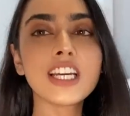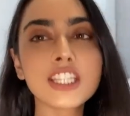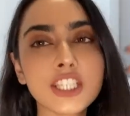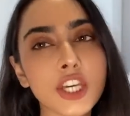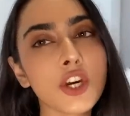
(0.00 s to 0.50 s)

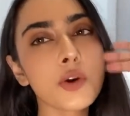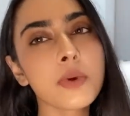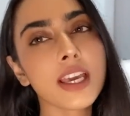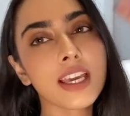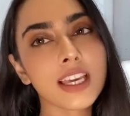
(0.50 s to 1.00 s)

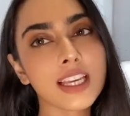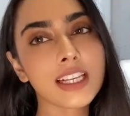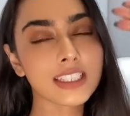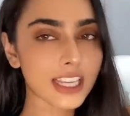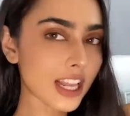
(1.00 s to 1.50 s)

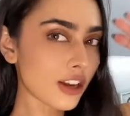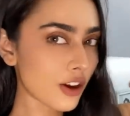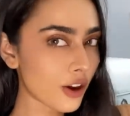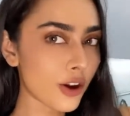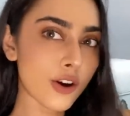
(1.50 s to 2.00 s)
Cubies,
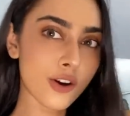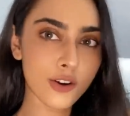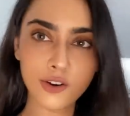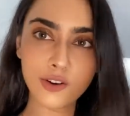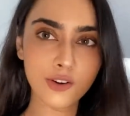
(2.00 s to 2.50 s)

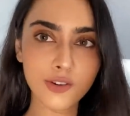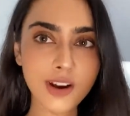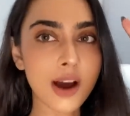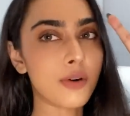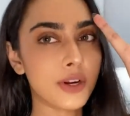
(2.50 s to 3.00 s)
hello.
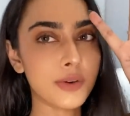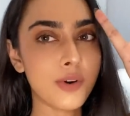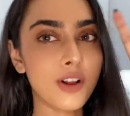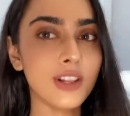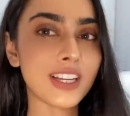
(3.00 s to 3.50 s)
How are you
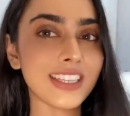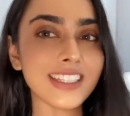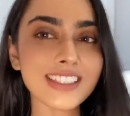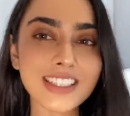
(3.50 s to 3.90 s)
all? Look at this.